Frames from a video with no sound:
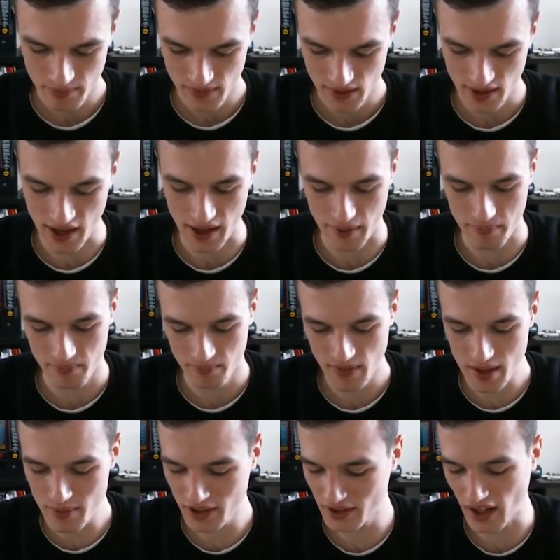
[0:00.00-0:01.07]
yeah,
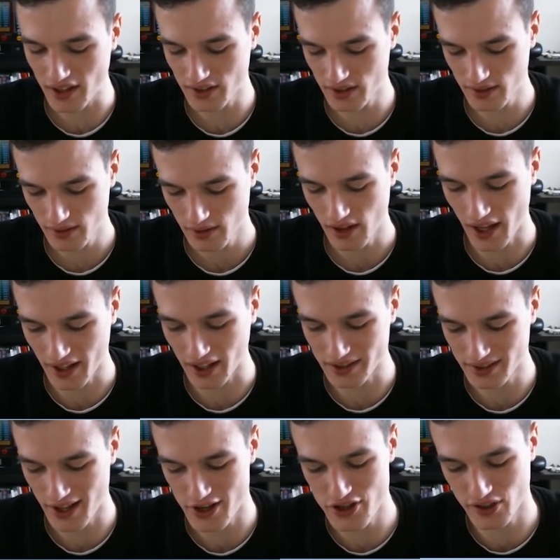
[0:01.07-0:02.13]
maybe that's, like I
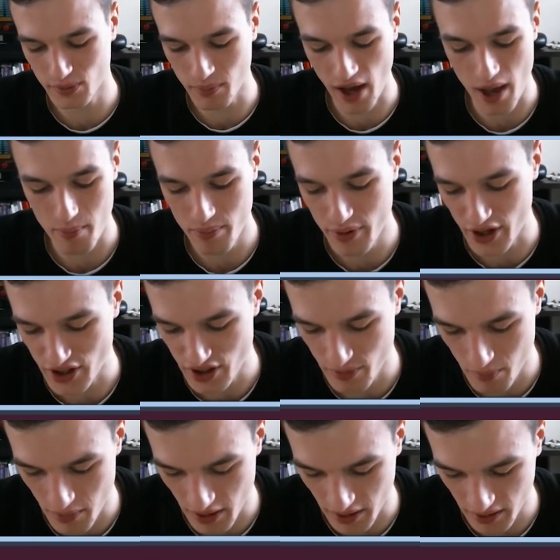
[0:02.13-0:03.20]
said, just my impression,
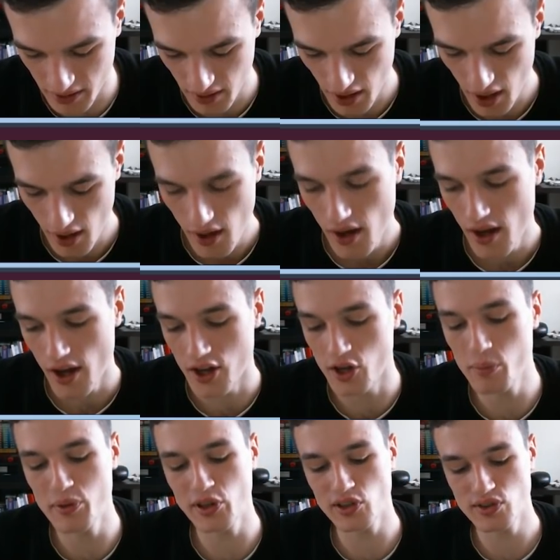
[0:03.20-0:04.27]
but it
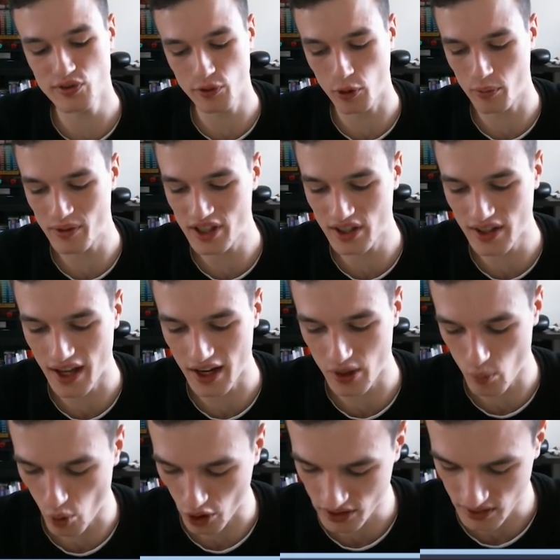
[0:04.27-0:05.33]
appears for me that it
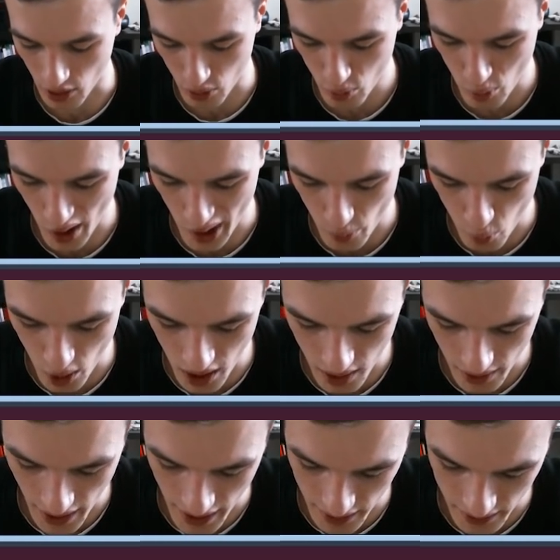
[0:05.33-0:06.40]
works out quite well. And